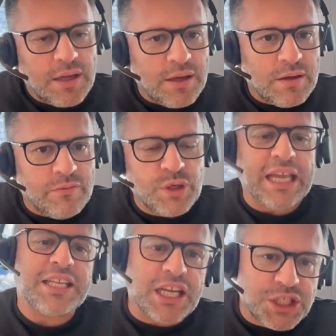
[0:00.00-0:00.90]
Uh, we
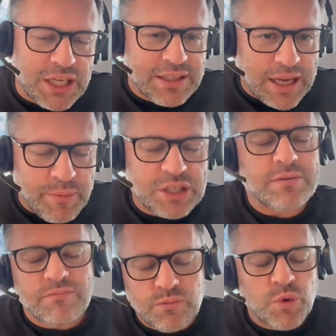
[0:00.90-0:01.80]
can cache data, but
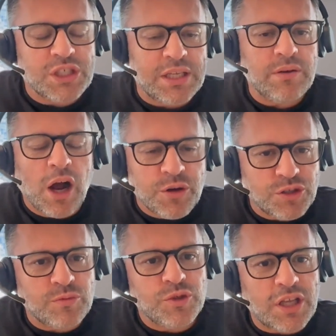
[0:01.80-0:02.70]
mostly our
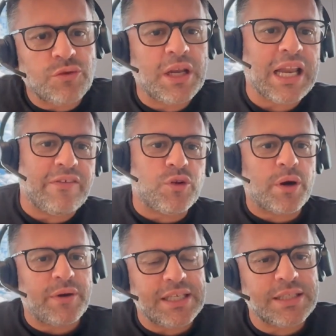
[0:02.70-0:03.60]
customers are doing live
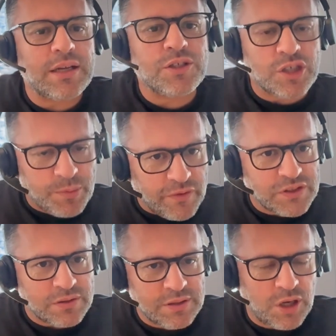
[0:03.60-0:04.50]
queries on top
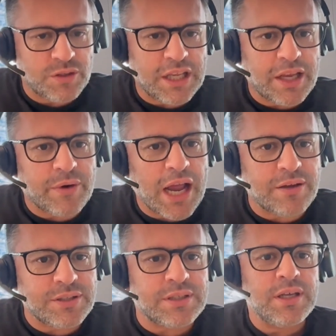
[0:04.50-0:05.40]
of Cloud Data
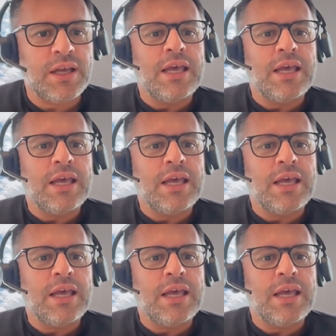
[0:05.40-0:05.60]
Warehouse.